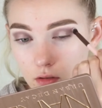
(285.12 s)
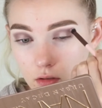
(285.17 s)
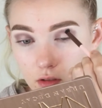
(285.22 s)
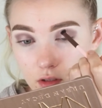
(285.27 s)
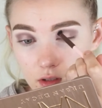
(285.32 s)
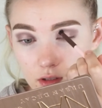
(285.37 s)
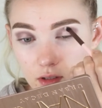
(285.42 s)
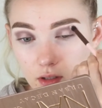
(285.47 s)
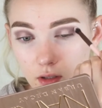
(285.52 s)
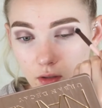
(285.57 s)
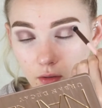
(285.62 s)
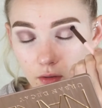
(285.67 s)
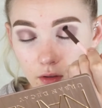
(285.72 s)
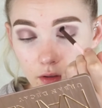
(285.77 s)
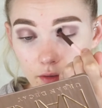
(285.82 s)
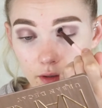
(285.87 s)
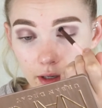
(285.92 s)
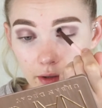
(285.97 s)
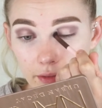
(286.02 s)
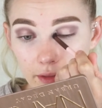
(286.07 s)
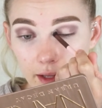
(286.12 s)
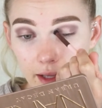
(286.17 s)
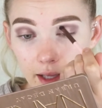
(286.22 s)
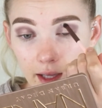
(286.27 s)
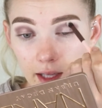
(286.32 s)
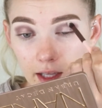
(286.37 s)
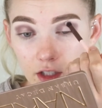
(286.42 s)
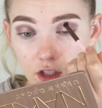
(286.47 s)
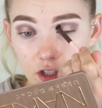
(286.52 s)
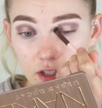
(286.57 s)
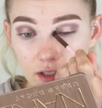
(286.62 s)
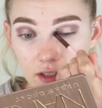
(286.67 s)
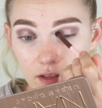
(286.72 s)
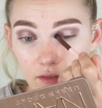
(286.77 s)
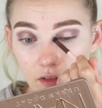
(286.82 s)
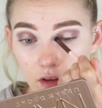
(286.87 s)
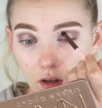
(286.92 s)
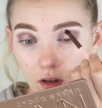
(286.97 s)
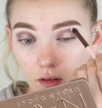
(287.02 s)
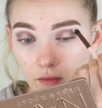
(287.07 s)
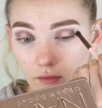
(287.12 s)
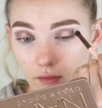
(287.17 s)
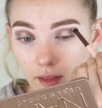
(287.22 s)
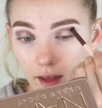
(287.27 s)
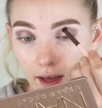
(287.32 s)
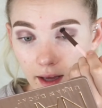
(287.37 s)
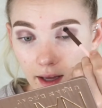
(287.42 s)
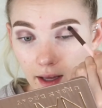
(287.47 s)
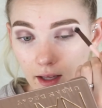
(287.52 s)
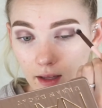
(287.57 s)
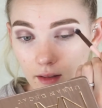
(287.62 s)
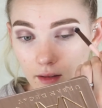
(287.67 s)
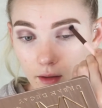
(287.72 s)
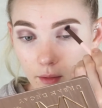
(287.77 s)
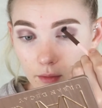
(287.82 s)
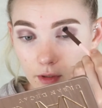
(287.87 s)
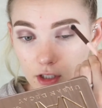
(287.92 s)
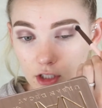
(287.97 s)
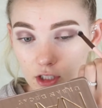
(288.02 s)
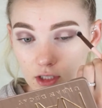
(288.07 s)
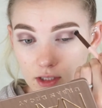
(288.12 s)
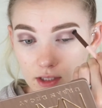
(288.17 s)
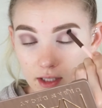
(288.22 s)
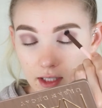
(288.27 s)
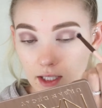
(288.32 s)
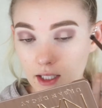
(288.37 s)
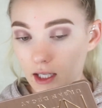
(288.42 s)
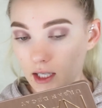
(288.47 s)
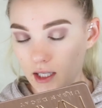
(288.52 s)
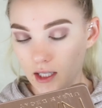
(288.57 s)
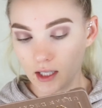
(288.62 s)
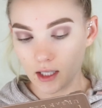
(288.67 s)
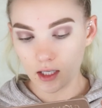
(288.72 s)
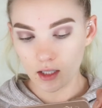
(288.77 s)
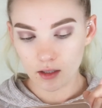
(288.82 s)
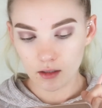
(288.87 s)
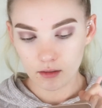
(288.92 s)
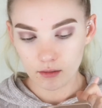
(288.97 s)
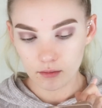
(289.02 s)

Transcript: Just going around the edges of all of that we just did.